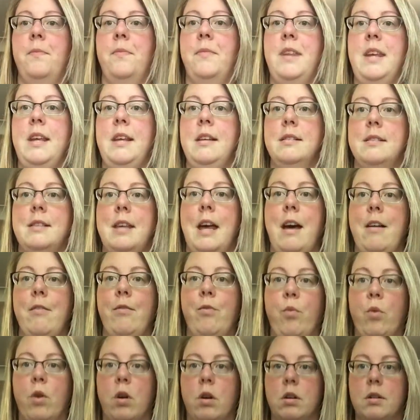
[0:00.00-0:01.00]
these
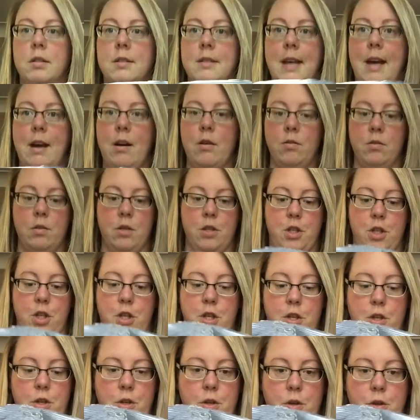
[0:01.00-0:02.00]
have worked out
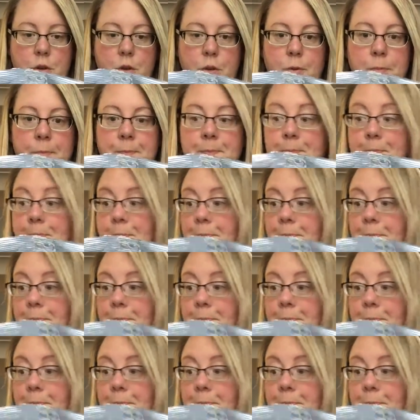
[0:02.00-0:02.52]
to,